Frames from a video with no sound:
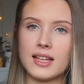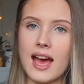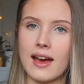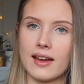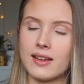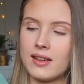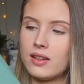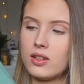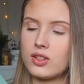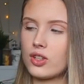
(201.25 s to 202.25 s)
yeah,
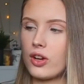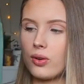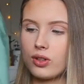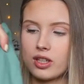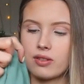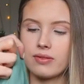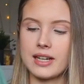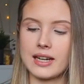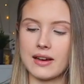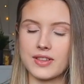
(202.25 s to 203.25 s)
so gorgeous.
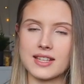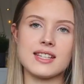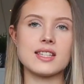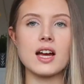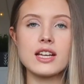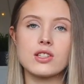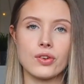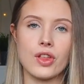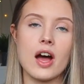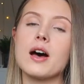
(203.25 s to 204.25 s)
Really love this. It's tighter
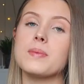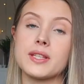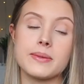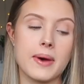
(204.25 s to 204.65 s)
on the arms as